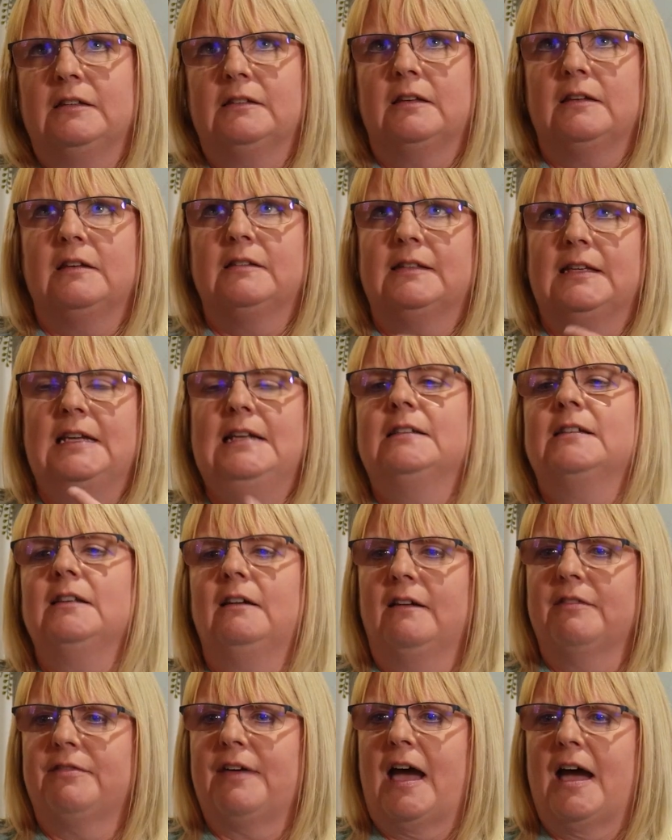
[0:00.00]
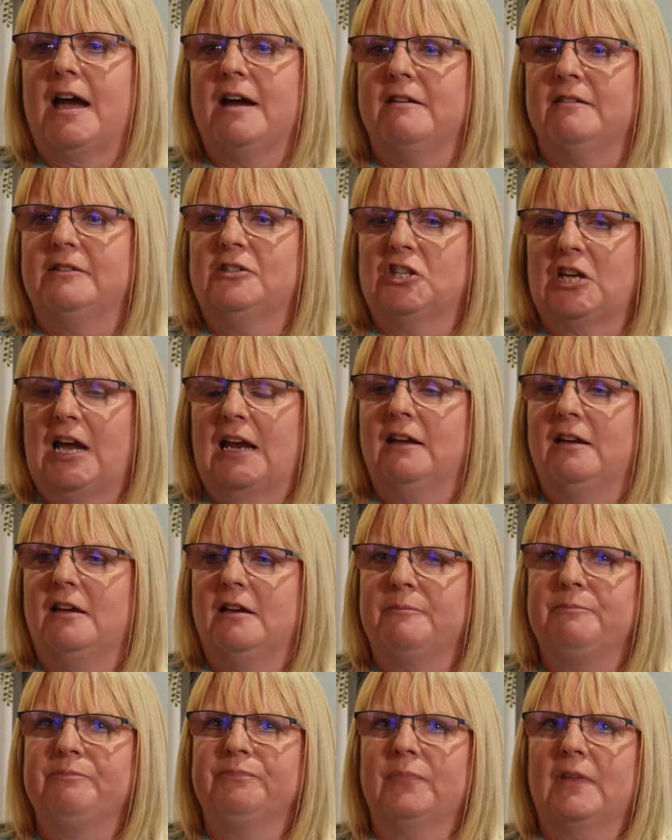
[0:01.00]
scenes like that
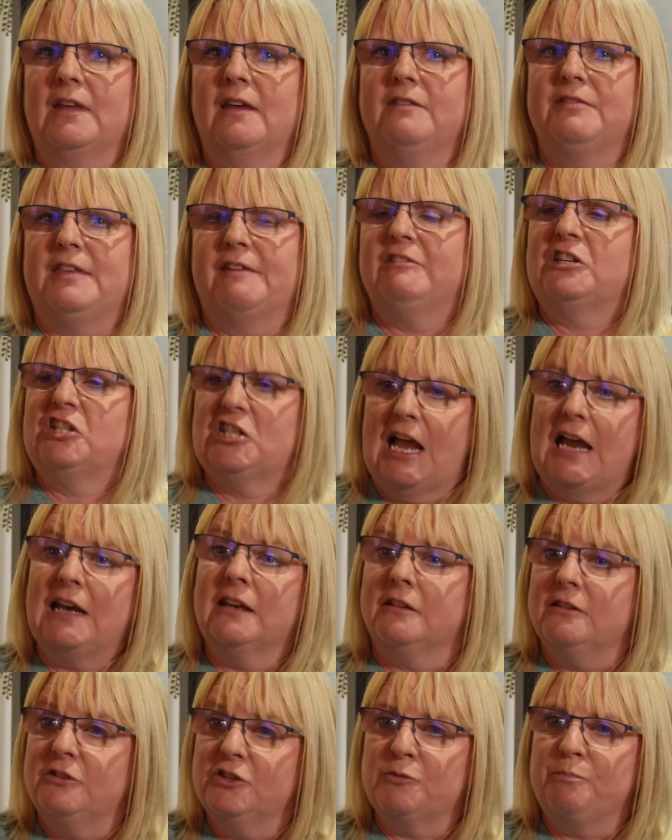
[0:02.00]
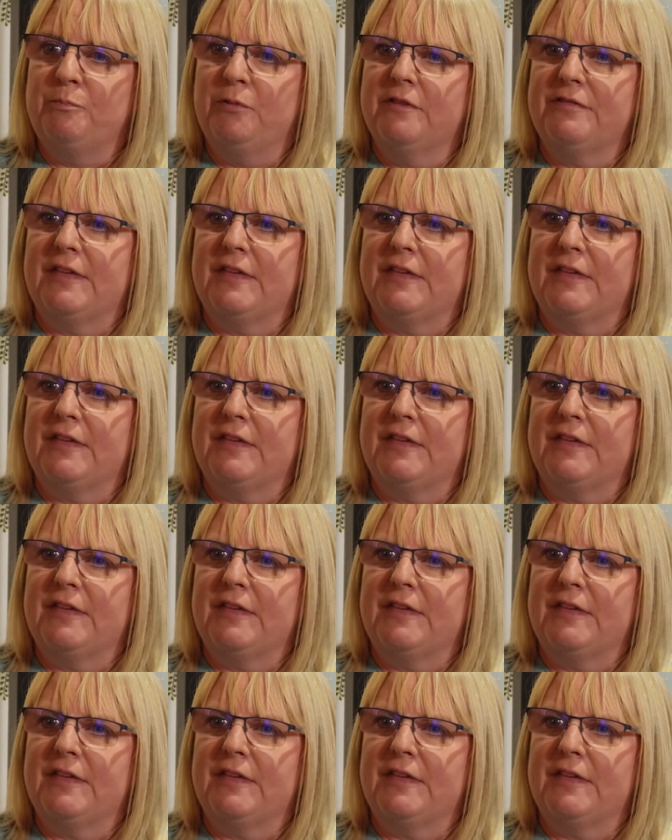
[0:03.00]
they're a challenge,